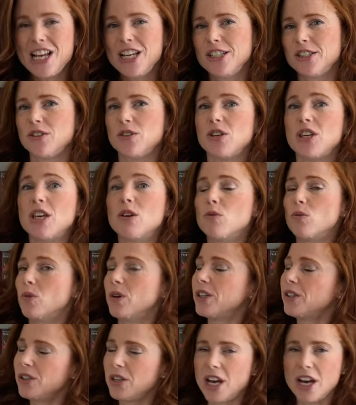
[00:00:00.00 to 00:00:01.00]
So it
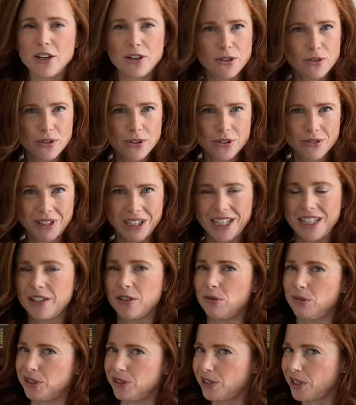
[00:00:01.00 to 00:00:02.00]
will not go green, it
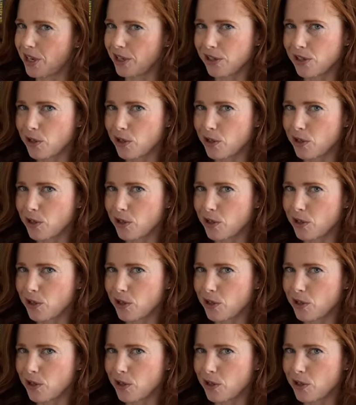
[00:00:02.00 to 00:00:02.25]
will not